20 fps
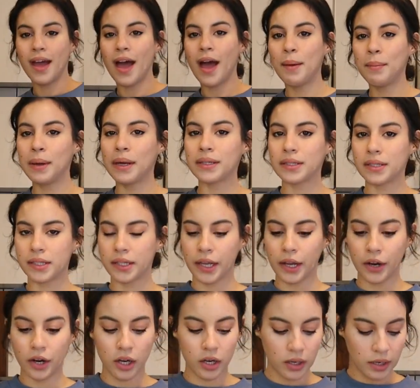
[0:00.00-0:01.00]
I'm not
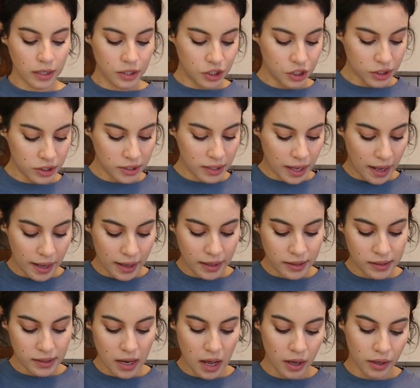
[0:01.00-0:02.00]
scared, it's just that
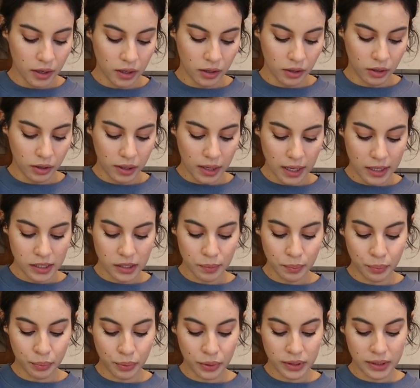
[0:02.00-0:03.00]
it's not gonna look as
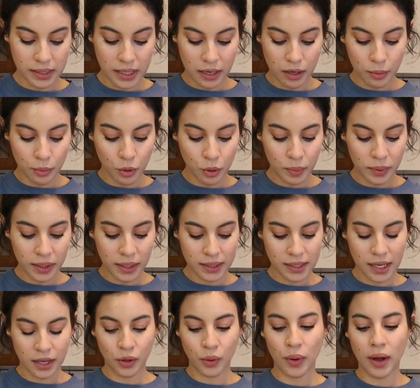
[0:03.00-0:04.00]
presentable
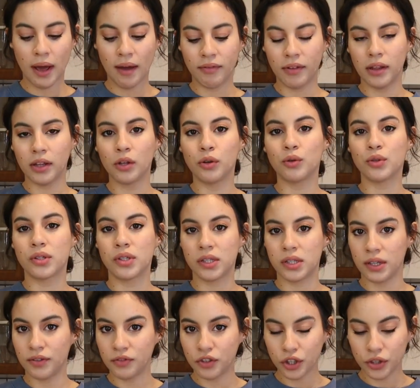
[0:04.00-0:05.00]
because I don't have that little
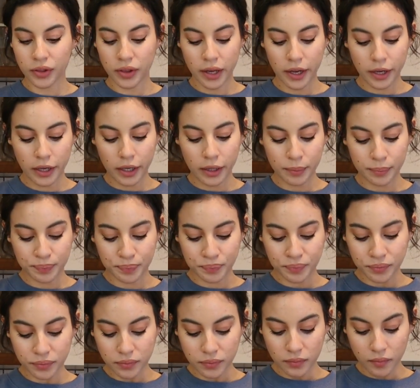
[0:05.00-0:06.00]
sifter thingy.
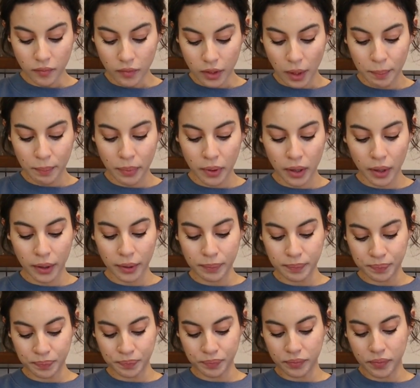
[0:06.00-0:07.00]
But
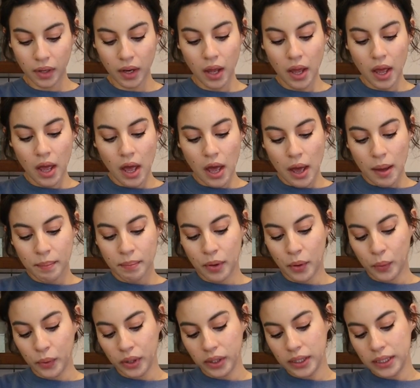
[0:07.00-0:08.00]

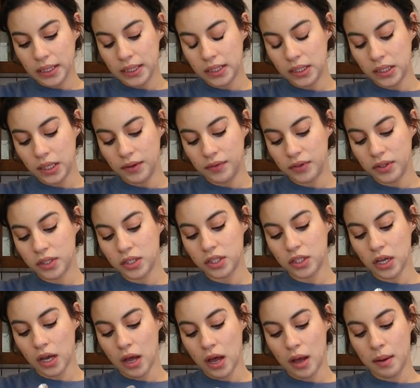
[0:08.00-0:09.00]
we're gonna sift
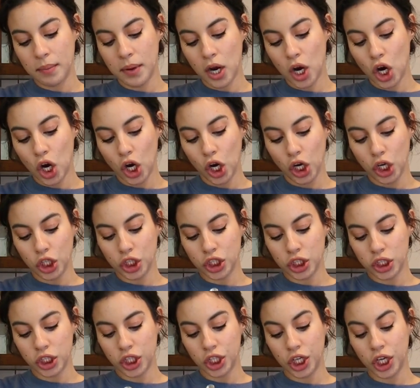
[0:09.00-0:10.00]
some
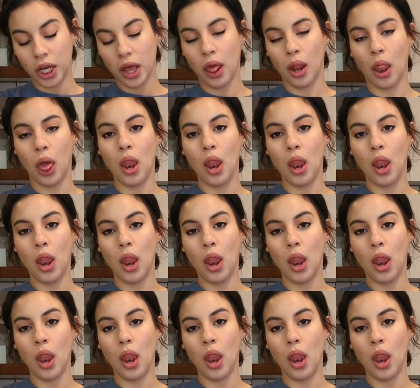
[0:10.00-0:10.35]
Hershey